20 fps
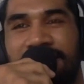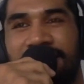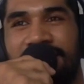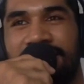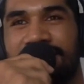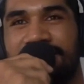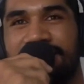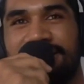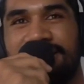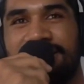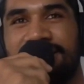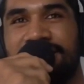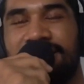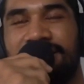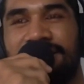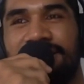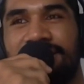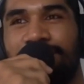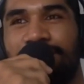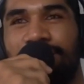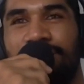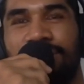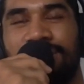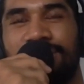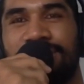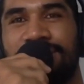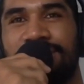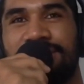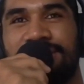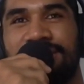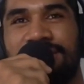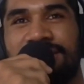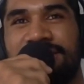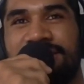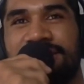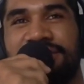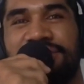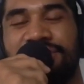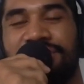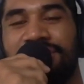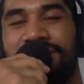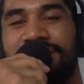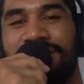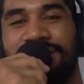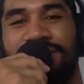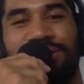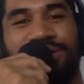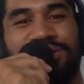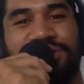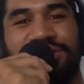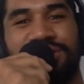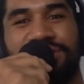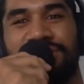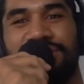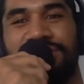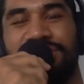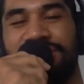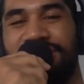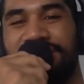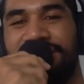Just a straight culture shock.